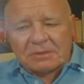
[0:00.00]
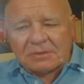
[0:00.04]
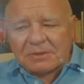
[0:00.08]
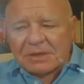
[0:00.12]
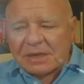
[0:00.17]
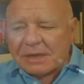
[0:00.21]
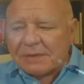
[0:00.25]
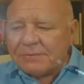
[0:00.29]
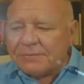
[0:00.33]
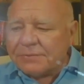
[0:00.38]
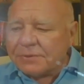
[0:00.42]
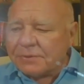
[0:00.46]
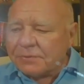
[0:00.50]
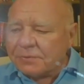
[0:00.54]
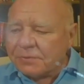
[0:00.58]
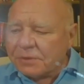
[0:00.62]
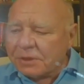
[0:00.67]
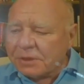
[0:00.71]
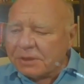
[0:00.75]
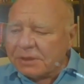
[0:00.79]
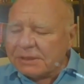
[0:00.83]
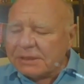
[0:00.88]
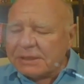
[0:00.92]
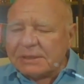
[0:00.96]
around the
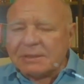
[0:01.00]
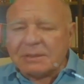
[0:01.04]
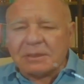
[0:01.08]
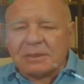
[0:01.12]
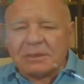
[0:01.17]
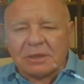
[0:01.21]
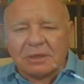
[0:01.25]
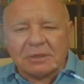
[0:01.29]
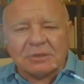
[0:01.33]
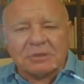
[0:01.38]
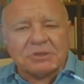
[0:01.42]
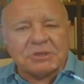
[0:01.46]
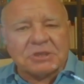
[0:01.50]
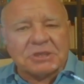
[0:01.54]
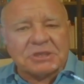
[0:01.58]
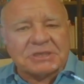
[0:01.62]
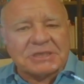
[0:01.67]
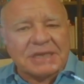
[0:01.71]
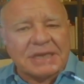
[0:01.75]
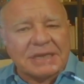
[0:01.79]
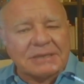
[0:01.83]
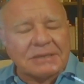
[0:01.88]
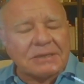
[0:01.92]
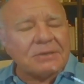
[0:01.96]
world in the
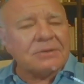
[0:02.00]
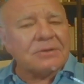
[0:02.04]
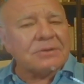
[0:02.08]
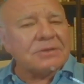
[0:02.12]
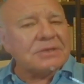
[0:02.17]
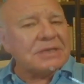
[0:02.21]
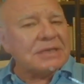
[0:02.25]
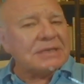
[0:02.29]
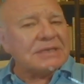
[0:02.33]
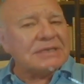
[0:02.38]
countryside are not